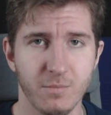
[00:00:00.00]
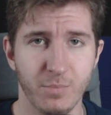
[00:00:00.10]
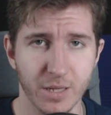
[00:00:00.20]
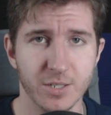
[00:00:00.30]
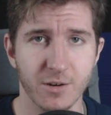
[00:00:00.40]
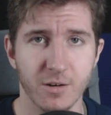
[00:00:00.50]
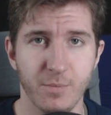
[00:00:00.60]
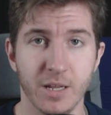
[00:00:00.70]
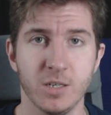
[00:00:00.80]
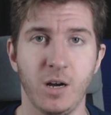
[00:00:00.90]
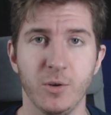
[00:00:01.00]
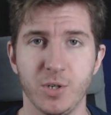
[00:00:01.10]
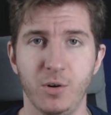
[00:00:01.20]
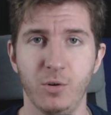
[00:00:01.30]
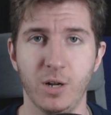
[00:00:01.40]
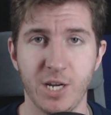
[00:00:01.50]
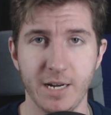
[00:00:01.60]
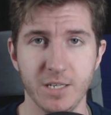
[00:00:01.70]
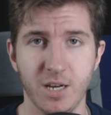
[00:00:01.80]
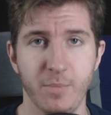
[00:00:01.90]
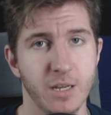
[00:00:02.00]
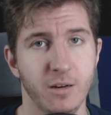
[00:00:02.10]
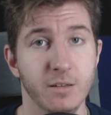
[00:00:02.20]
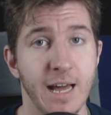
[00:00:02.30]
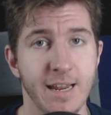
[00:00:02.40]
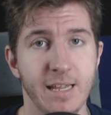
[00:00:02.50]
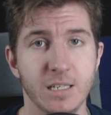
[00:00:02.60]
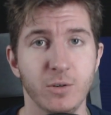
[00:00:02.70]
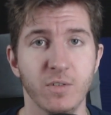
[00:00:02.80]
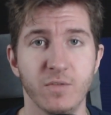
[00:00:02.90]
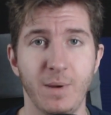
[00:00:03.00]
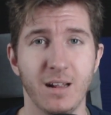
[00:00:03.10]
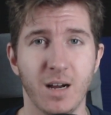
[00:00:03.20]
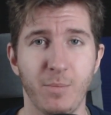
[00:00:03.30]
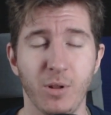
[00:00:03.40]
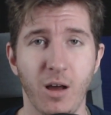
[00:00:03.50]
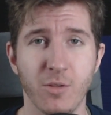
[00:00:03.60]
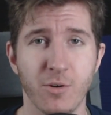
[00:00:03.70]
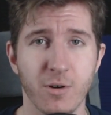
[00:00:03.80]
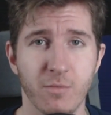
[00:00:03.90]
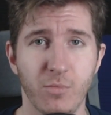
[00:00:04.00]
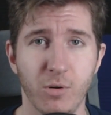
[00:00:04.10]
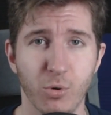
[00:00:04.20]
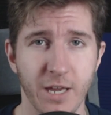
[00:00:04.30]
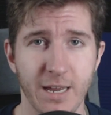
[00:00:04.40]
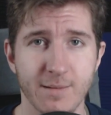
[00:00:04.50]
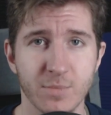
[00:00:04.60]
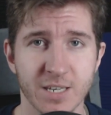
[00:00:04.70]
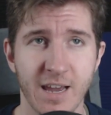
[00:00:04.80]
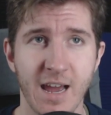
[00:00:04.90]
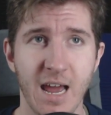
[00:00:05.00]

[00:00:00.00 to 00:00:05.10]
Blizzard, but it's also a Chinese company called NetEase, who have made a couple other mobile games